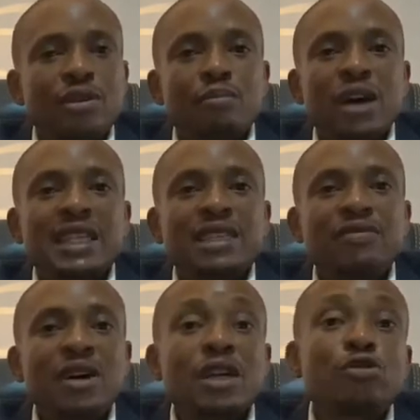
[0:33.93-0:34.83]
by the
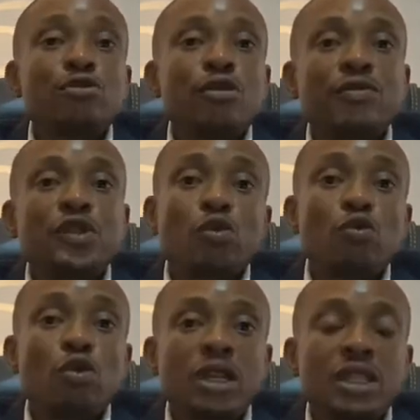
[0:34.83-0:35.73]
virtue of the
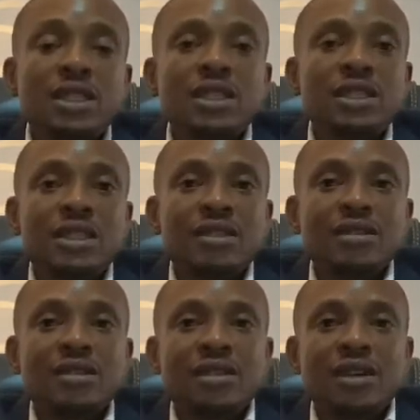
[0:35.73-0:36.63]
qualities
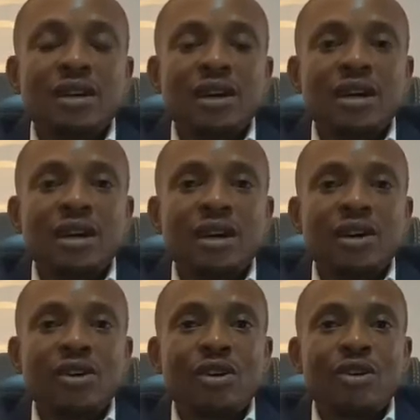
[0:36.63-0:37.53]

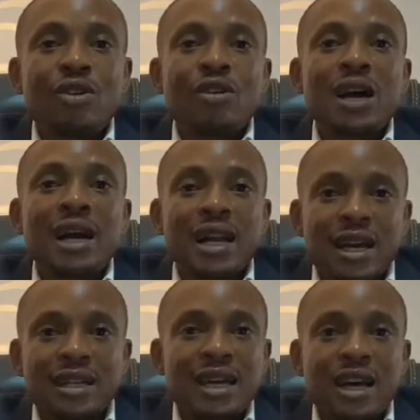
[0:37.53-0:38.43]
or
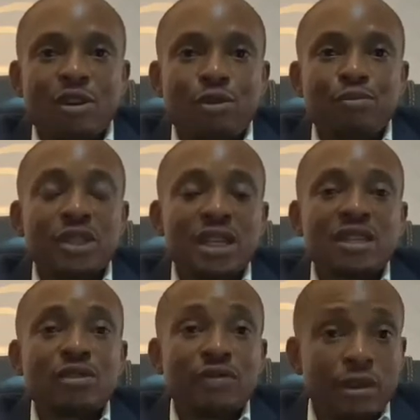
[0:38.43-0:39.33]
character and
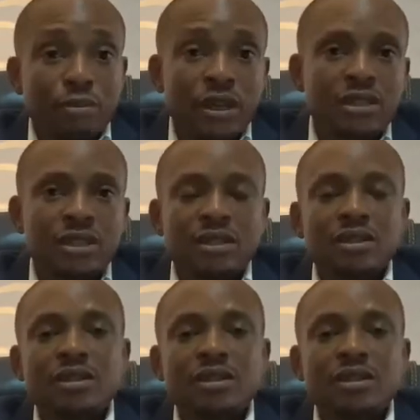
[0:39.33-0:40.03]
competence of the person,